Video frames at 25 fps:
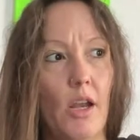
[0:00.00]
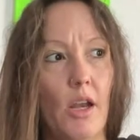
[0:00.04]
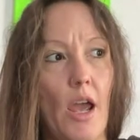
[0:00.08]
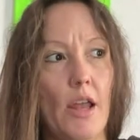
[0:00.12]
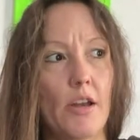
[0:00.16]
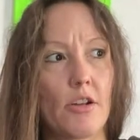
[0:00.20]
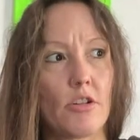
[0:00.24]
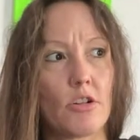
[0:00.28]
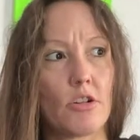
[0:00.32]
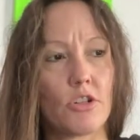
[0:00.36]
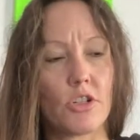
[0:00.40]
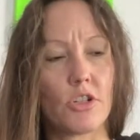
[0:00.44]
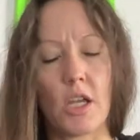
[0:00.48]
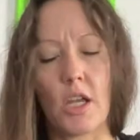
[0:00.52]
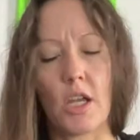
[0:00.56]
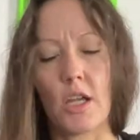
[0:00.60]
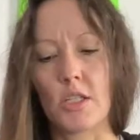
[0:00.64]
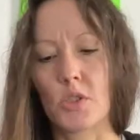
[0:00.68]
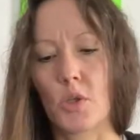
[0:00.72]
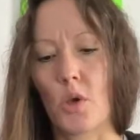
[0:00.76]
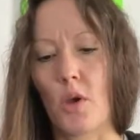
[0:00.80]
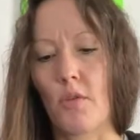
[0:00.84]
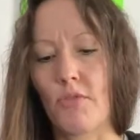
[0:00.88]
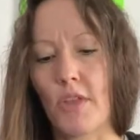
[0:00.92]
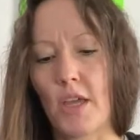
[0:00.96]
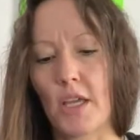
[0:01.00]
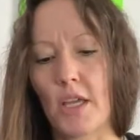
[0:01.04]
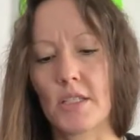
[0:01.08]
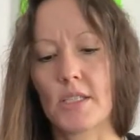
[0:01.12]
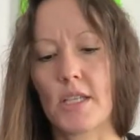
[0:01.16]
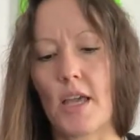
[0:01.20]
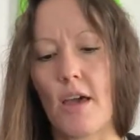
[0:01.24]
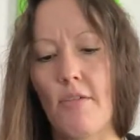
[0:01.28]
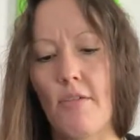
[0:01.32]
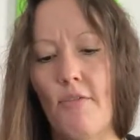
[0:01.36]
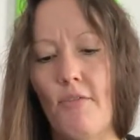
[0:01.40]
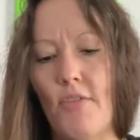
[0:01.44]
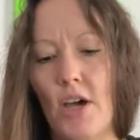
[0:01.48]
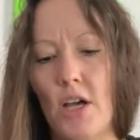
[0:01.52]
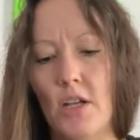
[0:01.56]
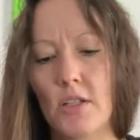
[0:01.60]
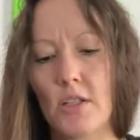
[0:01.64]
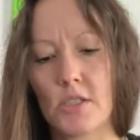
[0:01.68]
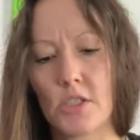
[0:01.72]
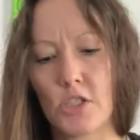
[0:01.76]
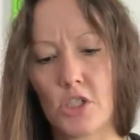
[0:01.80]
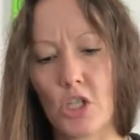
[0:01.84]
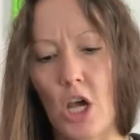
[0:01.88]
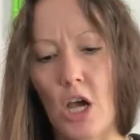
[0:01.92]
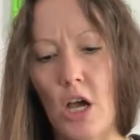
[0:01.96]
energy. And so if things have felt
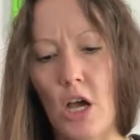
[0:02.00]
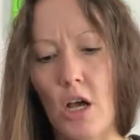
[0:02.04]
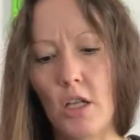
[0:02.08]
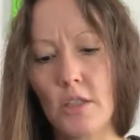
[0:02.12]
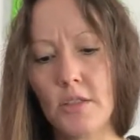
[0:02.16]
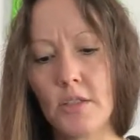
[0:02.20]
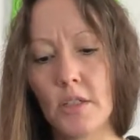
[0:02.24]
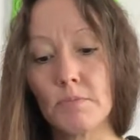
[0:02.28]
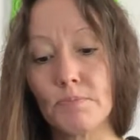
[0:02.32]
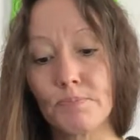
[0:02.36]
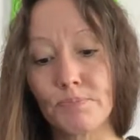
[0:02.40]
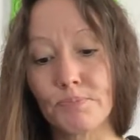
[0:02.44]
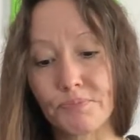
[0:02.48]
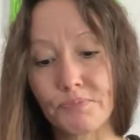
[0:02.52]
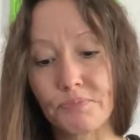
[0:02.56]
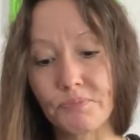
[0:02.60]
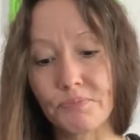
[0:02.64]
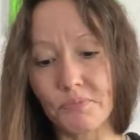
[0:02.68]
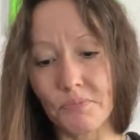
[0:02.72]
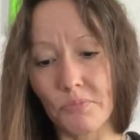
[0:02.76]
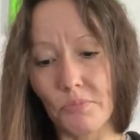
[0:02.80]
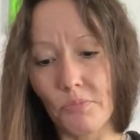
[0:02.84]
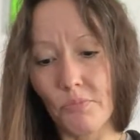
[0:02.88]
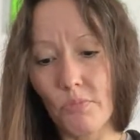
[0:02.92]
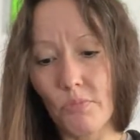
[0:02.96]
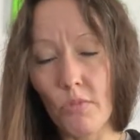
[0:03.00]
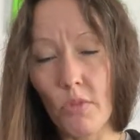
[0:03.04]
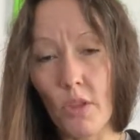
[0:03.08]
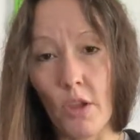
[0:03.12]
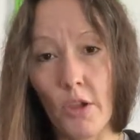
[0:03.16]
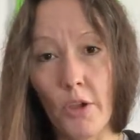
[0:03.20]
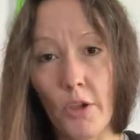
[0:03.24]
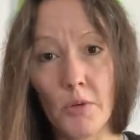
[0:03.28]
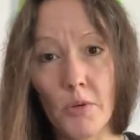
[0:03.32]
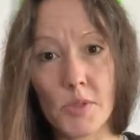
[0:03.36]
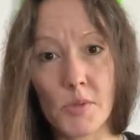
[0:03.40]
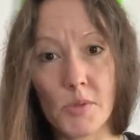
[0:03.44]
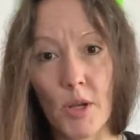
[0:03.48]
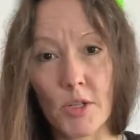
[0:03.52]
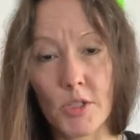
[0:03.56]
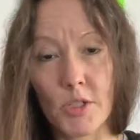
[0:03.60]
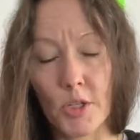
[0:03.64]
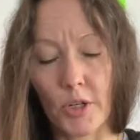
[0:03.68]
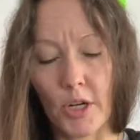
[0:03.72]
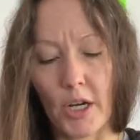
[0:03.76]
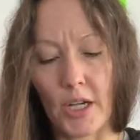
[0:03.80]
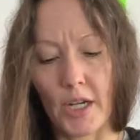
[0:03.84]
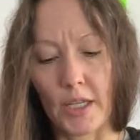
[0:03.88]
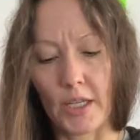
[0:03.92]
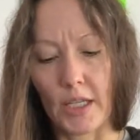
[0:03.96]
stalled, it was
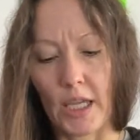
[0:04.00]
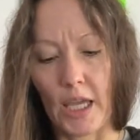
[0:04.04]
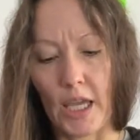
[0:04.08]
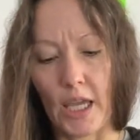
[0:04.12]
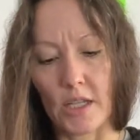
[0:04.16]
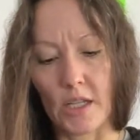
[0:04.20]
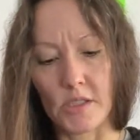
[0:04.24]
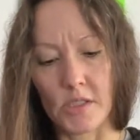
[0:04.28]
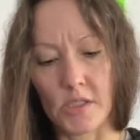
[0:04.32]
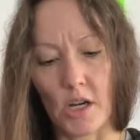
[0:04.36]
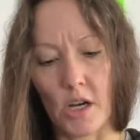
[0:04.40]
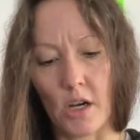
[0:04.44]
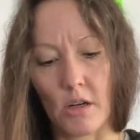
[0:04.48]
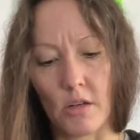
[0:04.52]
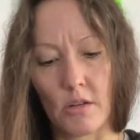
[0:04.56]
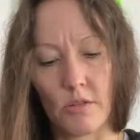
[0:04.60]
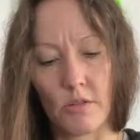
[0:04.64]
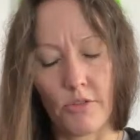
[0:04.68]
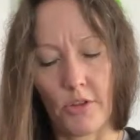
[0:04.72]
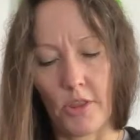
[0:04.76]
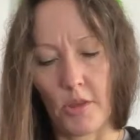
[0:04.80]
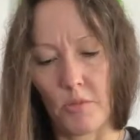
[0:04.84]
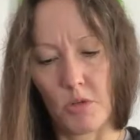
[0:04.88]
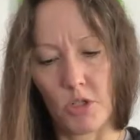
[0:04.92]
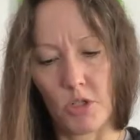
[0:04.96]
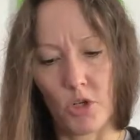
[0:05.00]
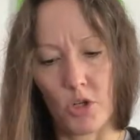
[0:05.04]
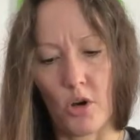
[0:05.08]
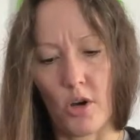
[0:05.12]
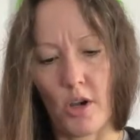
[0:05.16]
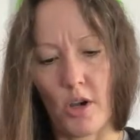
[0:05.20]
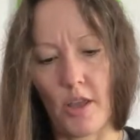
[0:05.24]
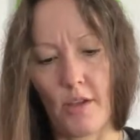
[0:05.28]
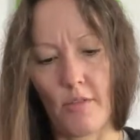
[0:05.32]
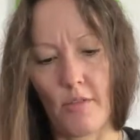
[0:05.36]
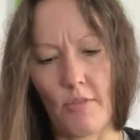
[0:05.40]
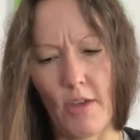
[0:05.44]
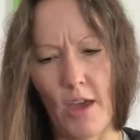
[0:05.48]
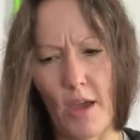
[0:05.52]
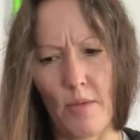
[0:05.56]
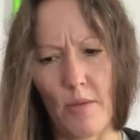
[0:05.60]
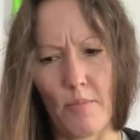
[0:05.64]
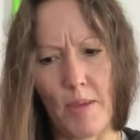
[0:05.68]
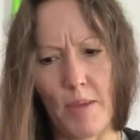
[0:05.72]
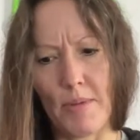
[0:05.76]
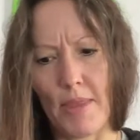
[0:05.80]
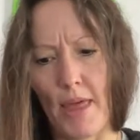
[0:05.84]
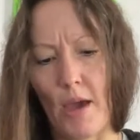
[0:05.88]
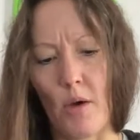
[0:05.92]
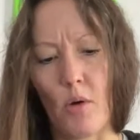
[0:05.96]
retrograde in Cancer for the majority of that,
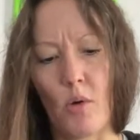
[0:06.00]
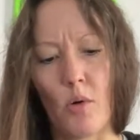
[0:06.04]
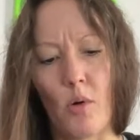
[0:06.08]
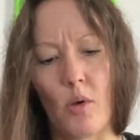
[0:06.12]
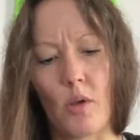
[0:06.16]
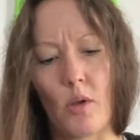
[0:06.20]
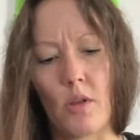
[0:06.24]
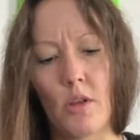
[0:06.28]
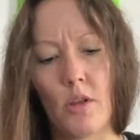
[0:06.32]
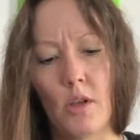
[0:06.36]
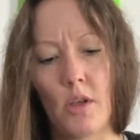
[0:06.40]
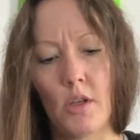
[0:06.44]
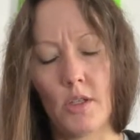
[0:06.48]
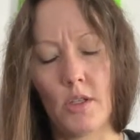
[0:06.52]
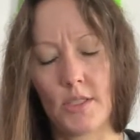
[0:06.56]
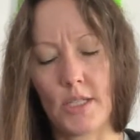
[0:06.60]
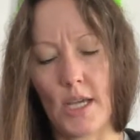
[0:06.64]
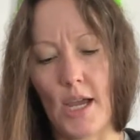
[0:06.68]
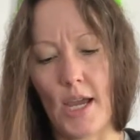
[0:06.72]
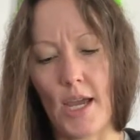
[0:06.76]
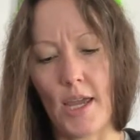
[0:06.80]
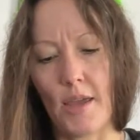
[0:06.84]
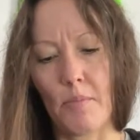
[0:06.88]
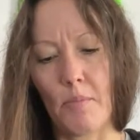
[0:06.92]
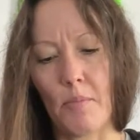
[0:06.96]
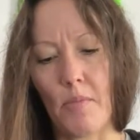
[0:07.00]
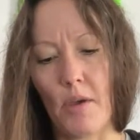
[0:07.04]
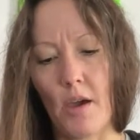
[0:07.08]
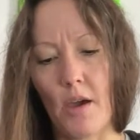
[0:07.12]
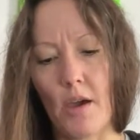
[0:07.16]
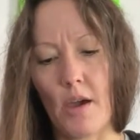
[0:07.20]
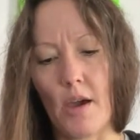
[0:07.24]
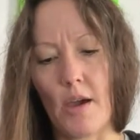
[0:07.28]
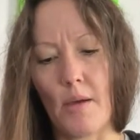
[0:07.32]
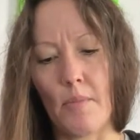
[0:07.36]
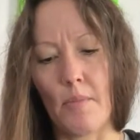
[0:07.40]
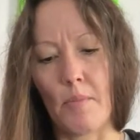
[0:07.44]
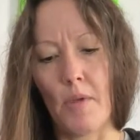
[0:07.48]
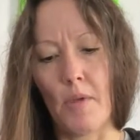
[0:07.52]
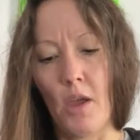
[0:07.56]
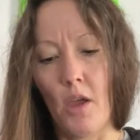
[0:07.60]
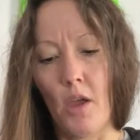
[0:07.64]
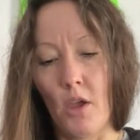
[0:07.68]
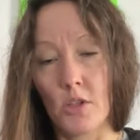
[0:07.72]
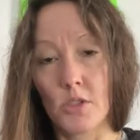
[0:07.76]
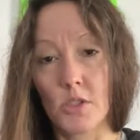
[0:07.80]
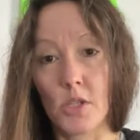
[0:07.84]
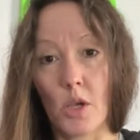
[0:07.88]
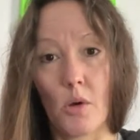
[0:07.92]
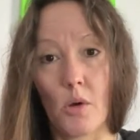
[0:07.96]
maybe that whole time.
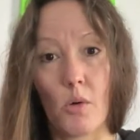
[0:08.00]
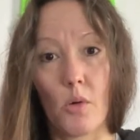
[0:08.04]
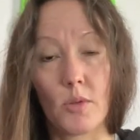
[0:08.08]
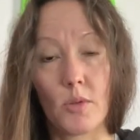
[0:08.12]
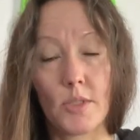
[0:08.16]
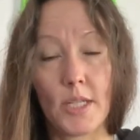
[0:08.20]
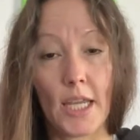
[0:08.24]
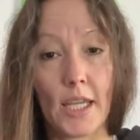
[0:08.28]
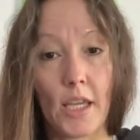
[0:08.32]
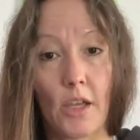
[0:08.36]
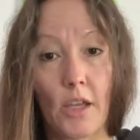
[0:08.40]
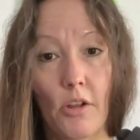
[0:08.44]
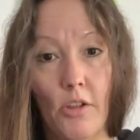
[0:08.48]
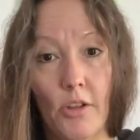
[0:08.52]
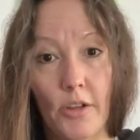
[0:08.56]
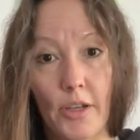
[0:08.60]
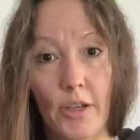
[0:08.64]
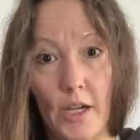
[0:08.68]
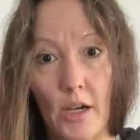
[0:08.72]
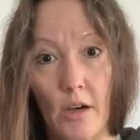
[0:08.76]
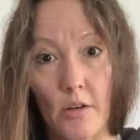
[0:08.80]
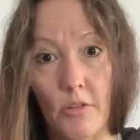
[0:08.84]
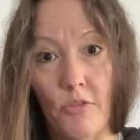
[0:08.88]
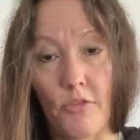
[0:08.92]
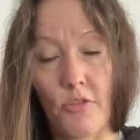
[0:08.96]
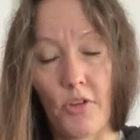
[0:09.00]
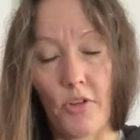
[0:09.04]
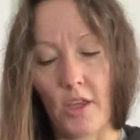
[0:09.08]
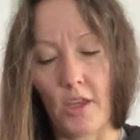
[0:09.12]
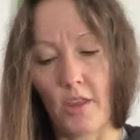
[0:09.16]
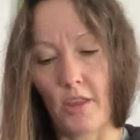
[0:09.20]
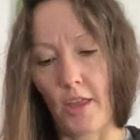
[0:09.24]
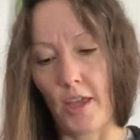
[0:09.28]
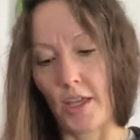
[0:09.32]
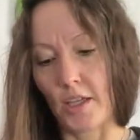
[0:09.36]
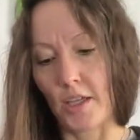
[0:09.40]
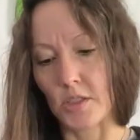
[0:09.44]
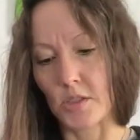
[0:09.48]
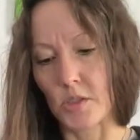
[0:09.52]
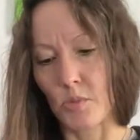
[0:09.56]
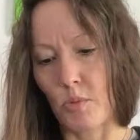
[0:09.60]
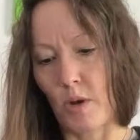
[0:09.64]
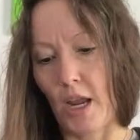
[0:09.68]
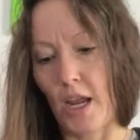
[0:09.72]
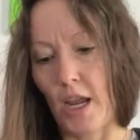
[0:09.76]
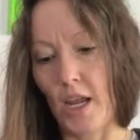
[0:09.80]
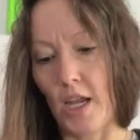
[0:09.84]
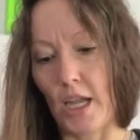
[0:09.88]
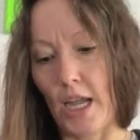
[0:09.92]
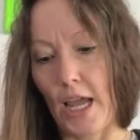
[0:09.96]
So taking a look at our feelings,
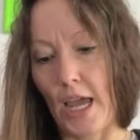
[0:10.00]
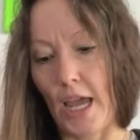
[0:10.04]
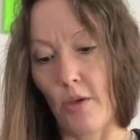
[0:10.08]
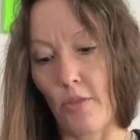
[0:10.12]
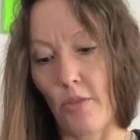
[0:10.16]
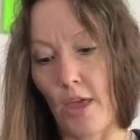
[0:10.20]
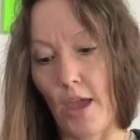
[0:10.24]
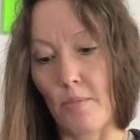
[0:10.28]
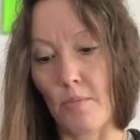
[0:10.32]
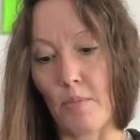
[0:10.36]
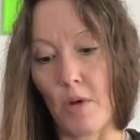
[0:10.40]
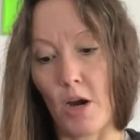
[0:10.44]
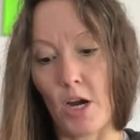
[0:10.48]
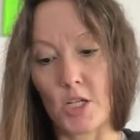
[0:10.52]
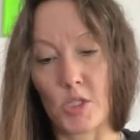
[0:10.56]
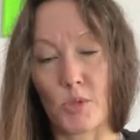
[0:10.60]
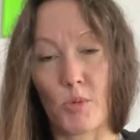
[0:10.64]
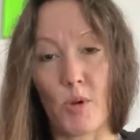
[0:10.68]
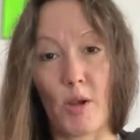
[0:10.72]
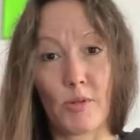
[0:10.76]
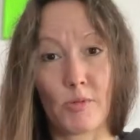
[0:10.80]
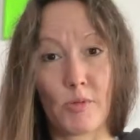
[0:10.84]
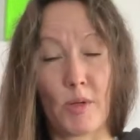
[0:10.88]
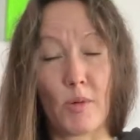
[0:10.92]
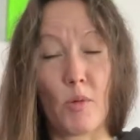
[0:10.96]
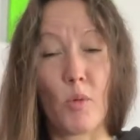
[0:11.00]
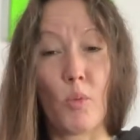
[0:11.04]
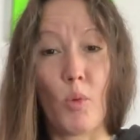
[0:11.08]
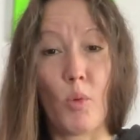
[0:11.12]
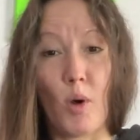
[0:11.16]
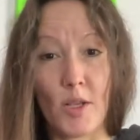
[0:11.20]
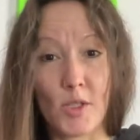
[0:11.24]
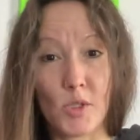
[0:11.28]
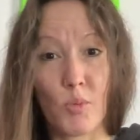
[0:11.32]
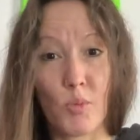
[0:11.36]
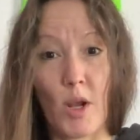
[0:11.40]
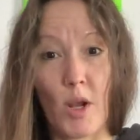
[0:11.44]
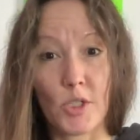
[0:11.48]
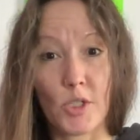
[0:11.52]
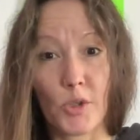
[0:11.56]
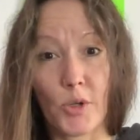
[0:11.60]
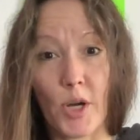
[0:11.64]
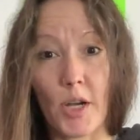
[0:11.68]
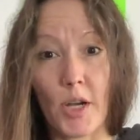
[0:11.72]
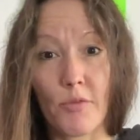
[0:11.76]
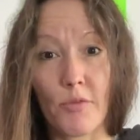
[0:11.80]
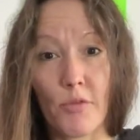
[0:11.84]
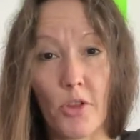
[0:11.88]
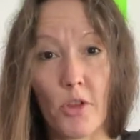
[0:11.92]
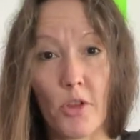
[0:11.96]
right? Now that Mars was
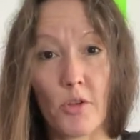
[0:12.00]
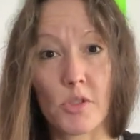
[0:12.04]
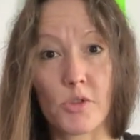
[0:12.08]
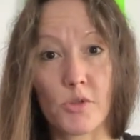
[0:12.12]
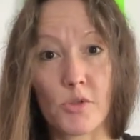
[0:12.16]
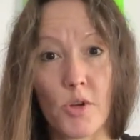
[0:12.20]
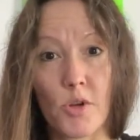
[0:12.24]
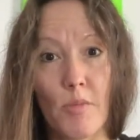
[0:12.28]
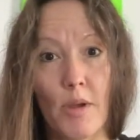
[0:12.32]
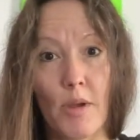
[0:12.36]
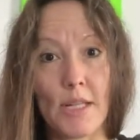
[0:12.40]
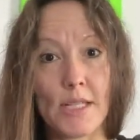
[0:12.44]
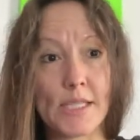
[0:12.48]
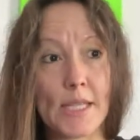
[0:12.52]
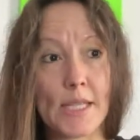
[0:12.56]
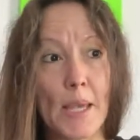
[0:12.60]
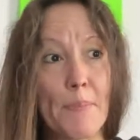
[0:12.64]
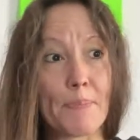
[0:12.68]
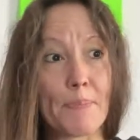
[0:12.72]
retrograde for those 3 months,